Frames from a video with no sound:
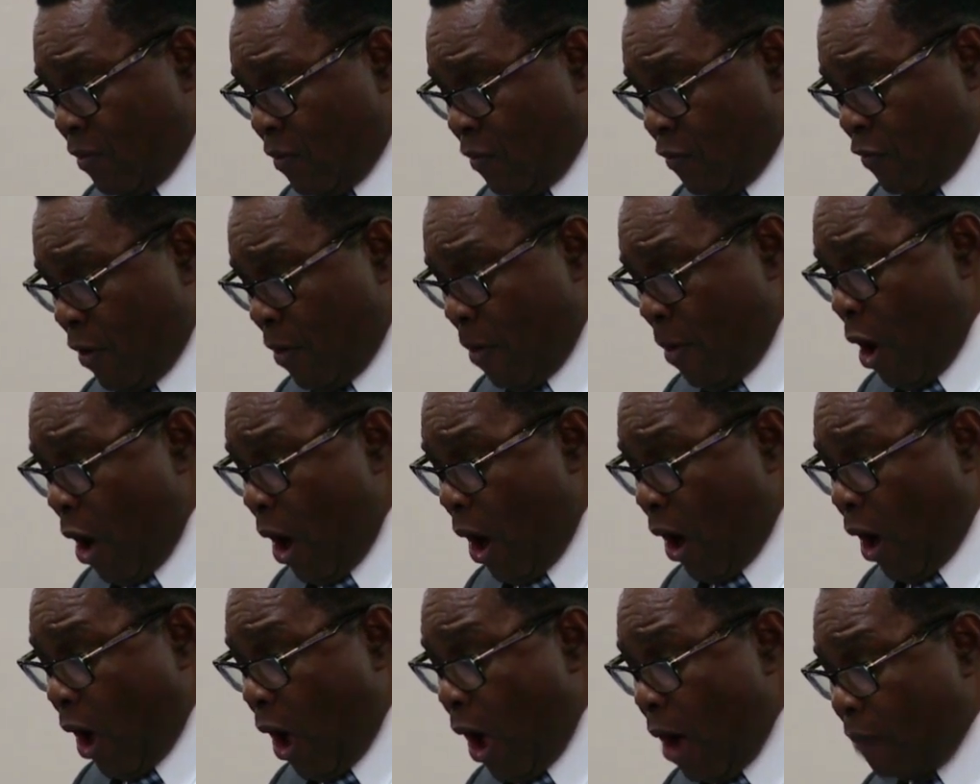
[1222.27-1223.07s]
from our
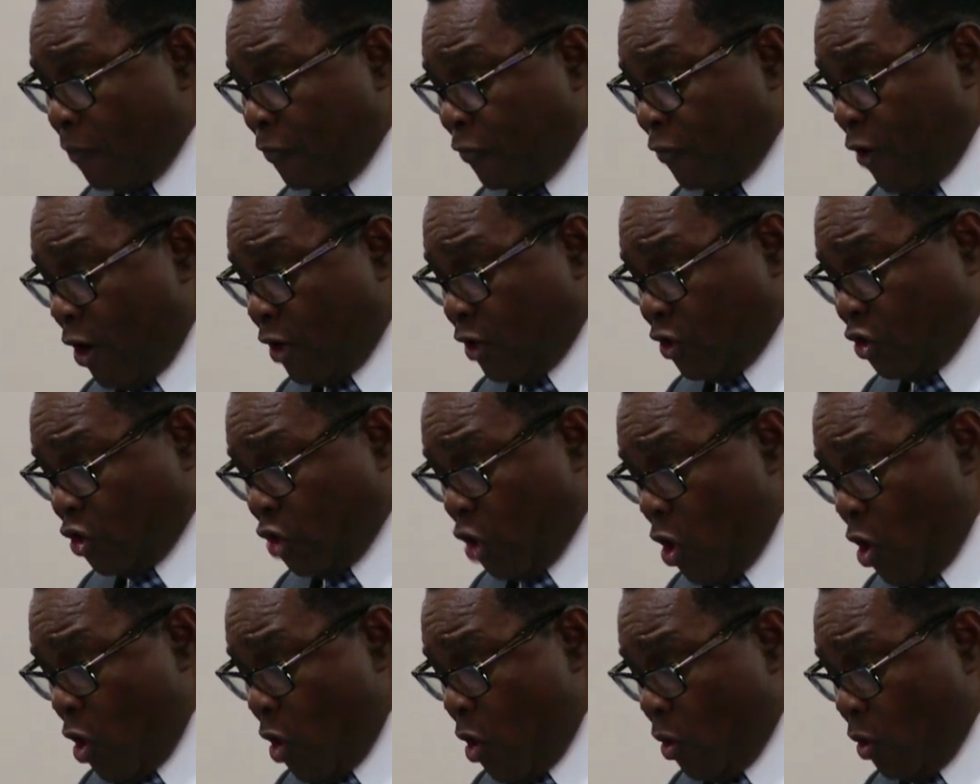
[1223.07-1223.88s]
comfort
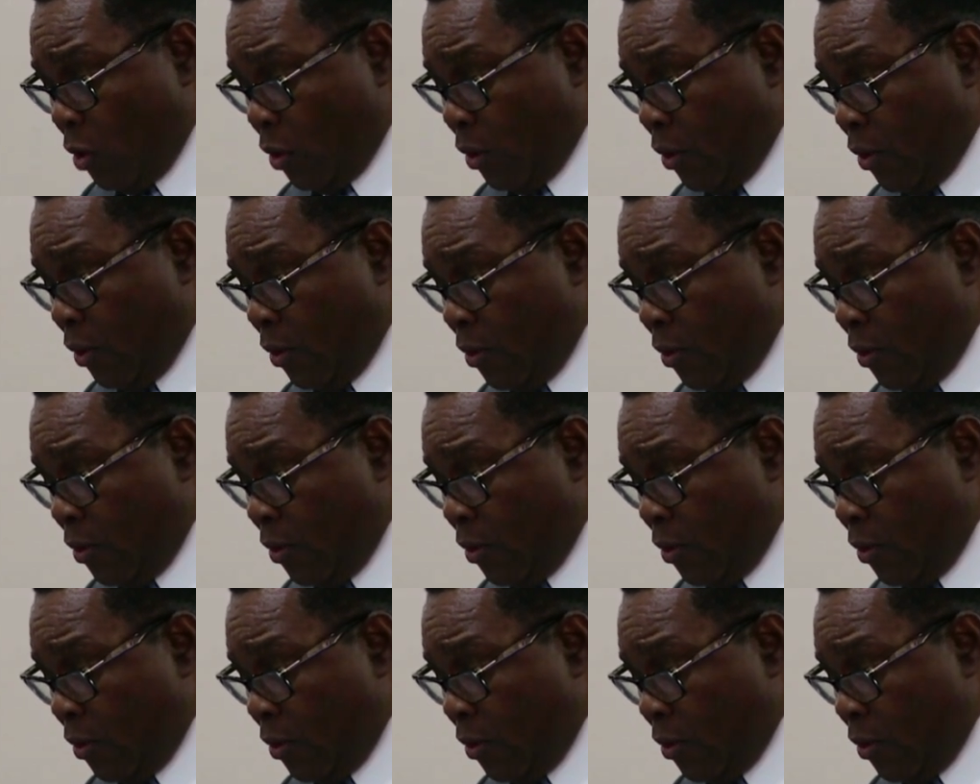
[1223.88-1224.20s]
zone.